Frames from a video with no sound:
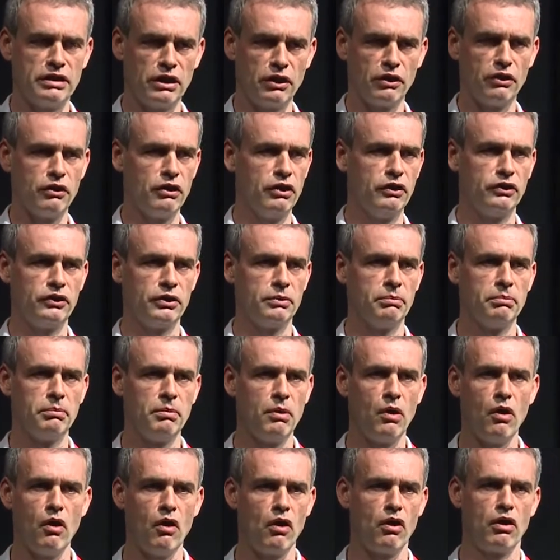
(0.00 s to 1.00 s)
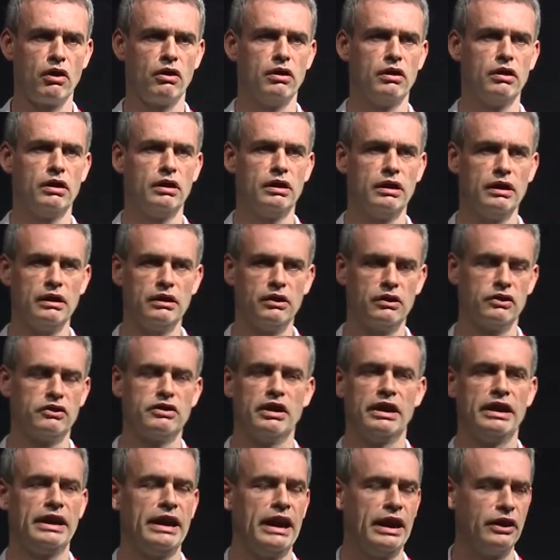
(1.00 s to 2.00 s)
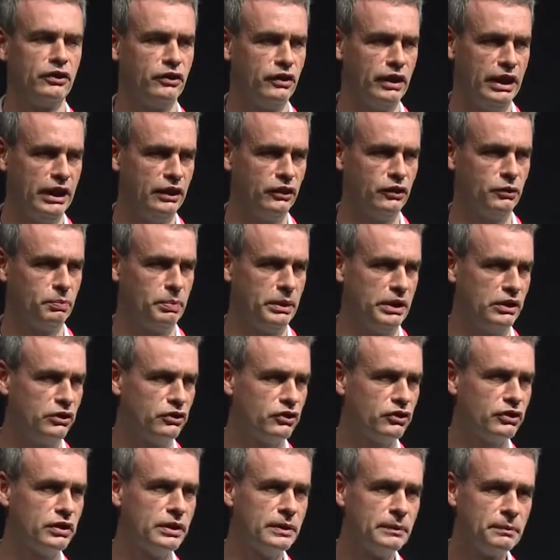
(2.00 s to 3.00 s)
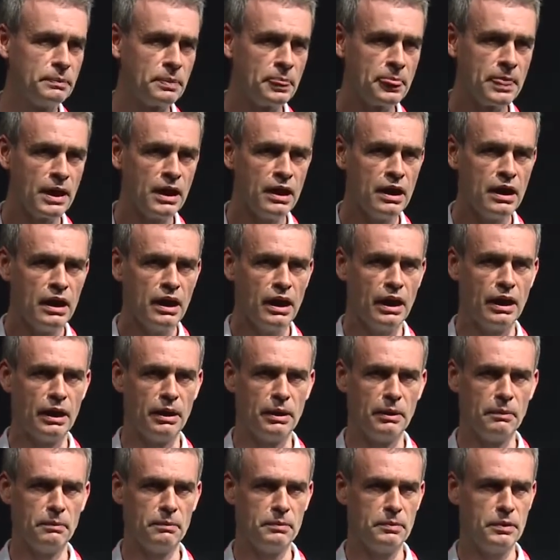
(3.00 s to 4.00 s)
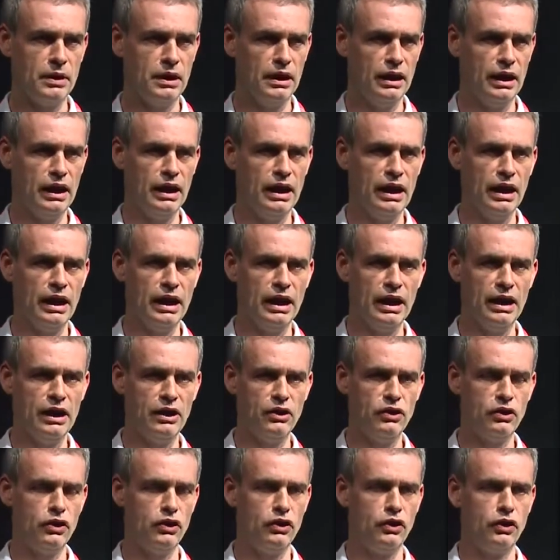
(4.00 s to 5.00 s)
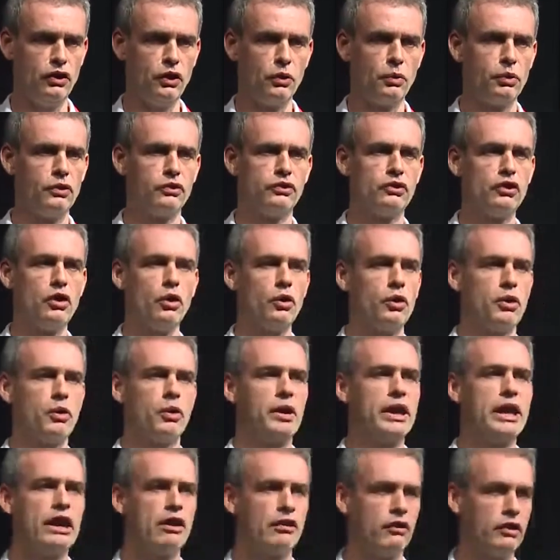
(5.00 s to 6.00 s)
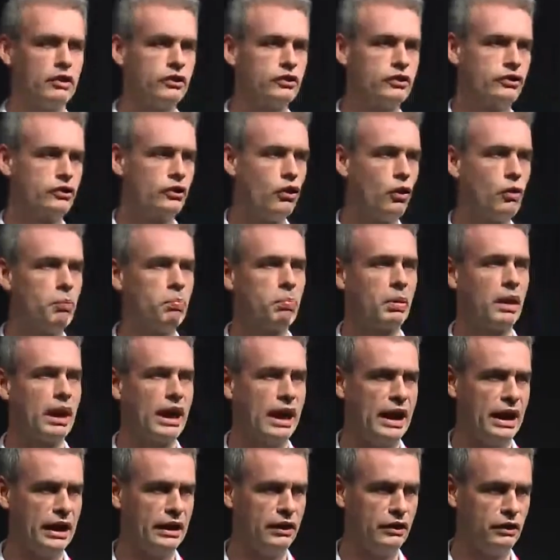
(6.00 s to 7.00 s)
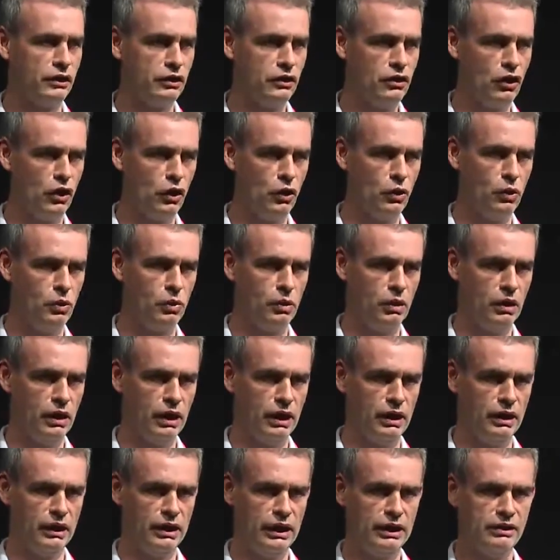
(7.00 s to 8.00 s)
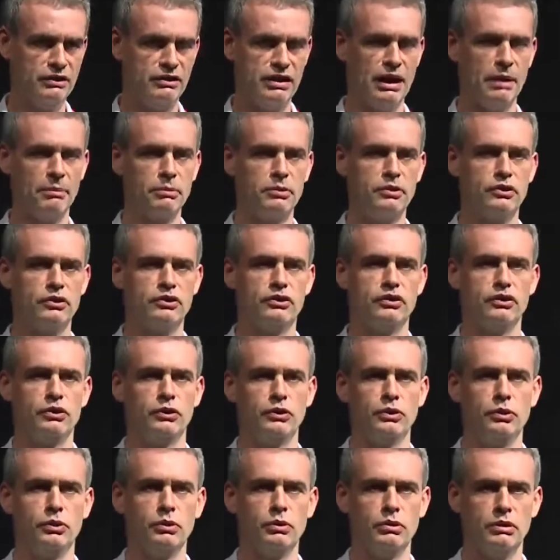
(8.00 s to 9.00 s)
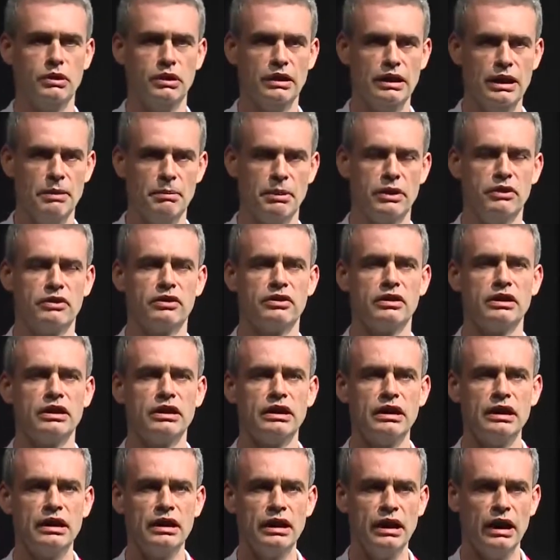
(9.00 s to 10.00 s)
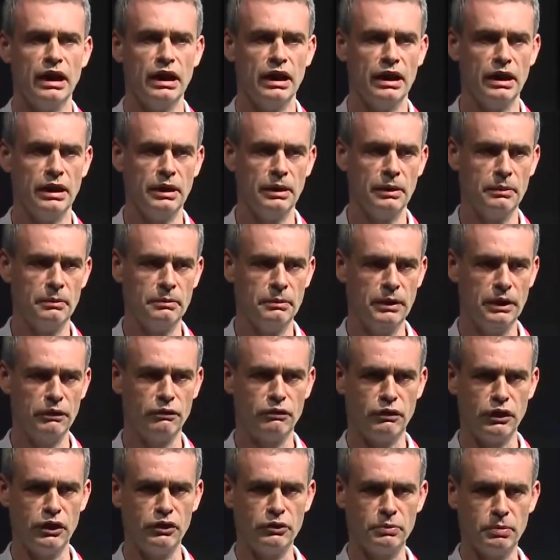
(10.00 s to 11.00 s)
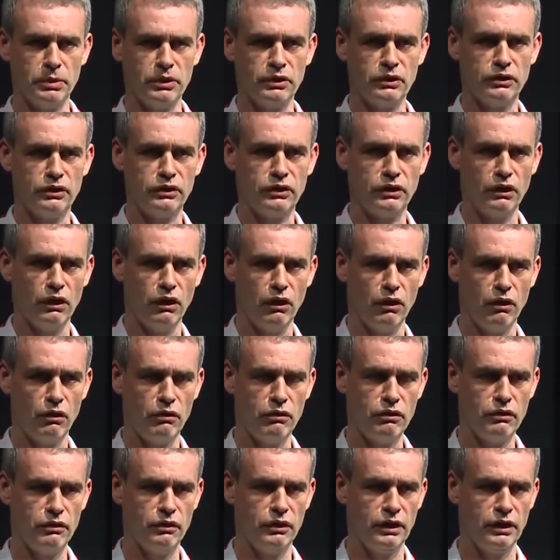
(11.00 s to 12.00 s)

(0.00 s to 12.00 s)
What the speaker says: terrorism or containing hate speech. There was no coherence, no plan, no attempt to limit infringements of